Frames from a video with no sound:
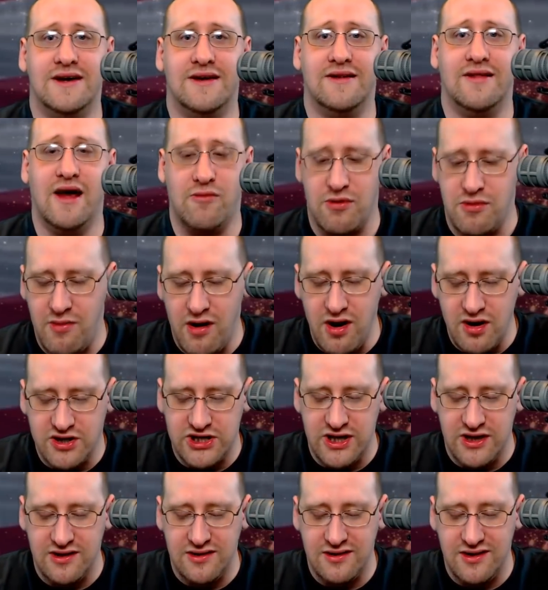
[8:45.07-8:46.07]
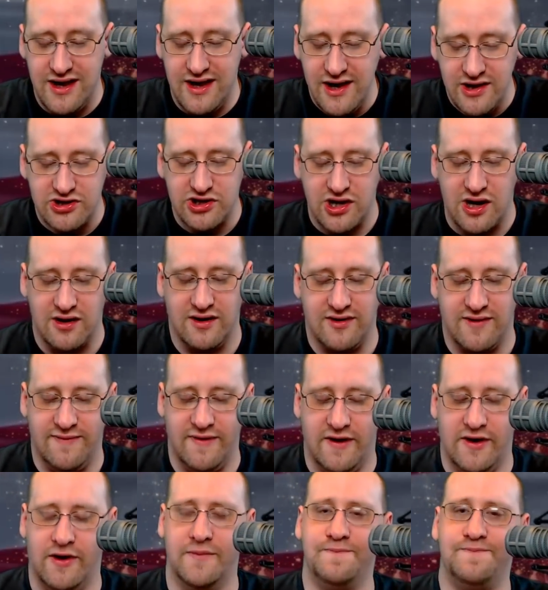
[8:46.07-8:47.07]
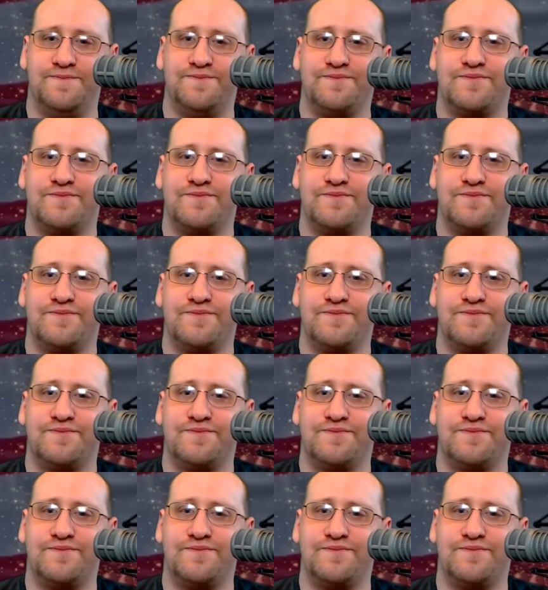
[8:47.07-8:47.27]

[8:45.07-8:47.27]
that were marching in Charlottesville.